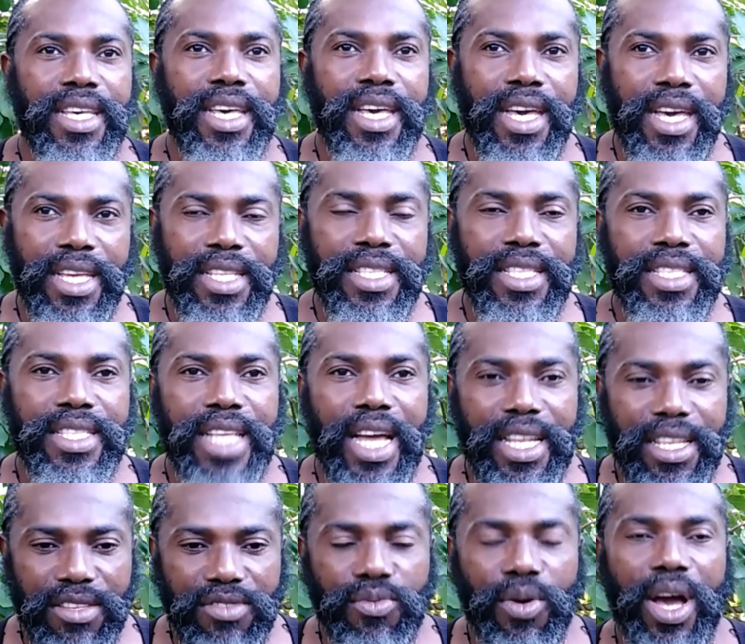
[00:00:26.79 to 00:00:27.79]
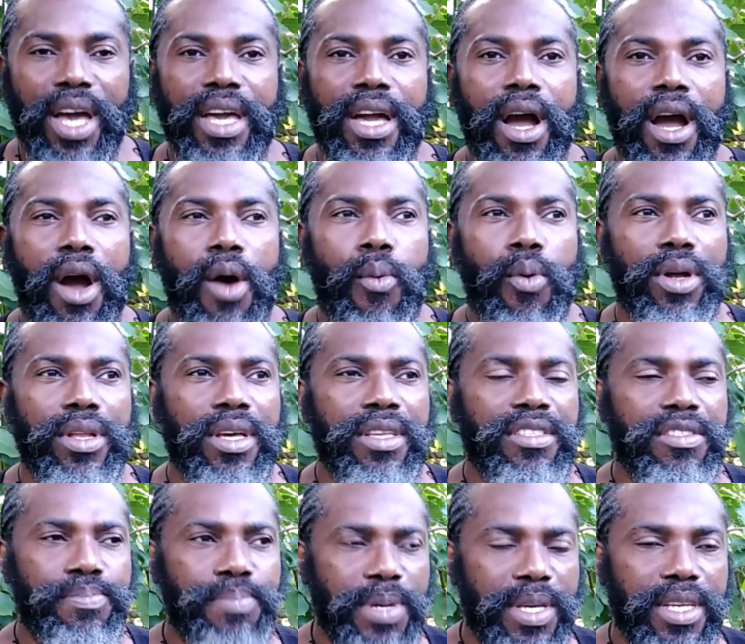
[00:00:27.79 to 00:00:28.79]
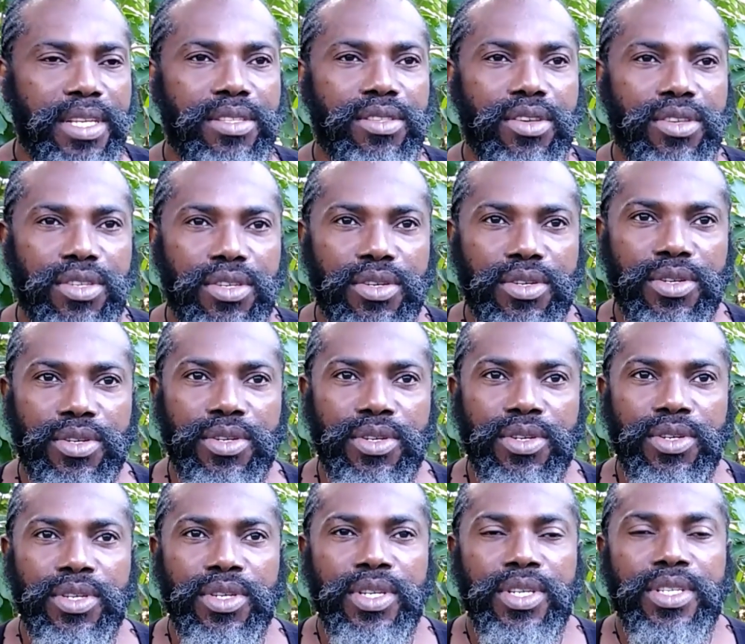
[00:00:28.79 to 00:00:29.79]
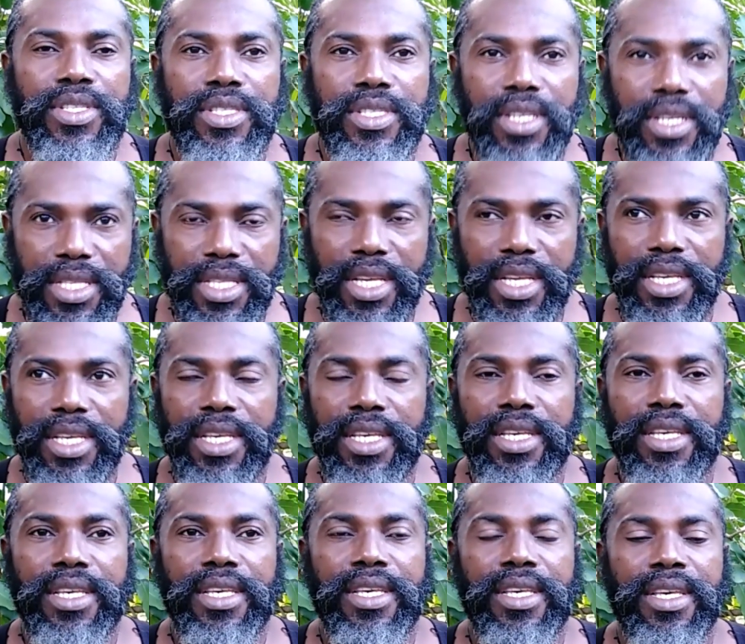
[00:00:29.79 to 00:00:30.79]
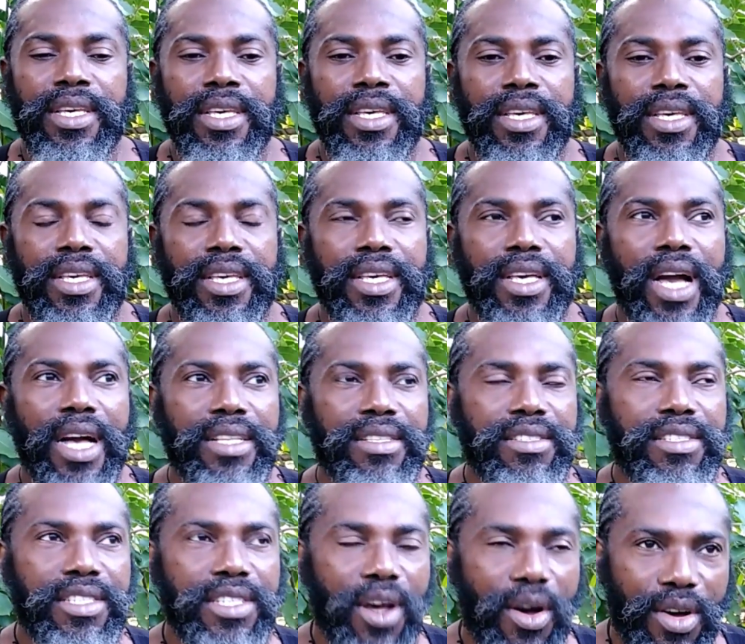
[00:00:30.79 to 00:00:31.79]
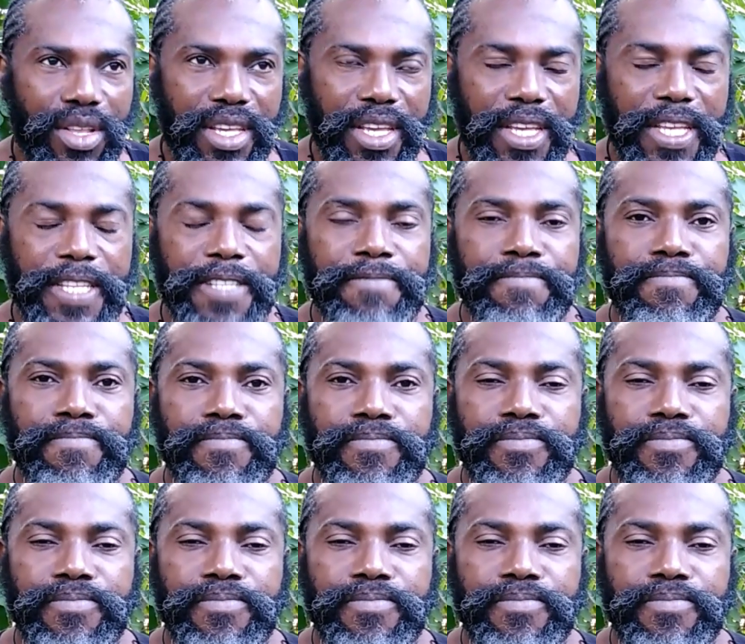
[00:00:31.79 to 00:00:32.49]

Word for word: And that is why I want to speak to you today concerning